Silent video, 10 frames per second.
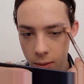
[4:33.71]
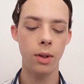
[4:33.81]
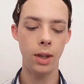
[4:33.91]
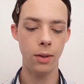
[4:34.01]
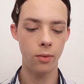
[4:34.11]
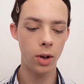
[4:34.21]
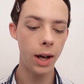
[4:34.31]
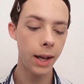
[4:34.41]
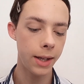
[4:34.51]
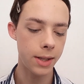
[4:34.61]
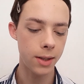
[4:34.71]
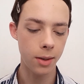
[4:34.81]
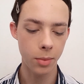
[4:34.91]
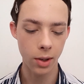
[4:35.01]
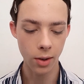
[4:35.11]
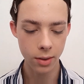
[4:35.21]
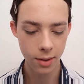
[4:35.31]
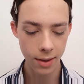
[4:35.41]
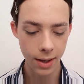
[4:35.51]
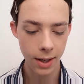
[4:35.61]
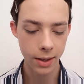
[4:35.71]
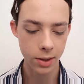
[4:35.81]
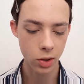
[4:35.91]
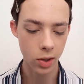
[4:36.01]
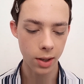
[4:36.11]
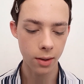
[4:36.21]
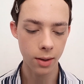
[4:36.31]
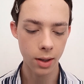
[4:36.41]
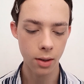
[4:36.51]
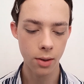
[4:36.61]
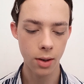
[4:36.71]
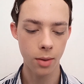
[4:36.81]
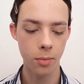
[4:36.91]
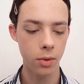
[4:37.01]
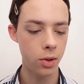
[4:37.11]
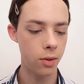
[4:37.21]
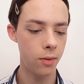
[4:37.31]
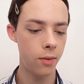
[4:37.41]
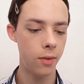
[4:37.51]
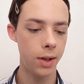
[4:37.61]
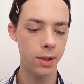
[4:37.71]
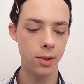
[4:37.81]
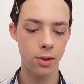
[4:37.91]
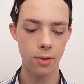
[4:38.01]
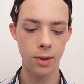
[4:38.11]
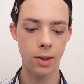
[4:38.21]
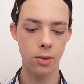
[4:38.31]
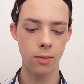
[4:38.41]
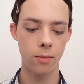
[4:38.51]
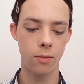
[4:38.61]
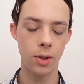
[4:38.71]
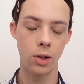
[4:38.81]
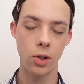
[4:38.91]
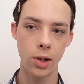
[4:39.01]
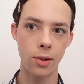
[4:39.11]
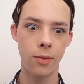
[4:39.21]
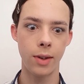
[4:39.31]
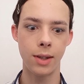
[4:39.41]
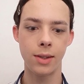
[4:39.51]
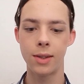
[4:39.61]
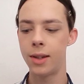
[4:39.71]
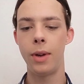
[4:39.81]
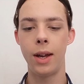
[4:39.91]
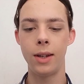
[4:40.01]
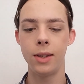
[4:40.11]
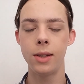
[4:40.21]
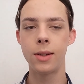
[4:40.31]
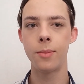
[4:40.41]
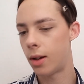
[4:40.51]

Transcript: And then for highlighter, I'm going to go into the highlighter shade in that face or the trio face palette.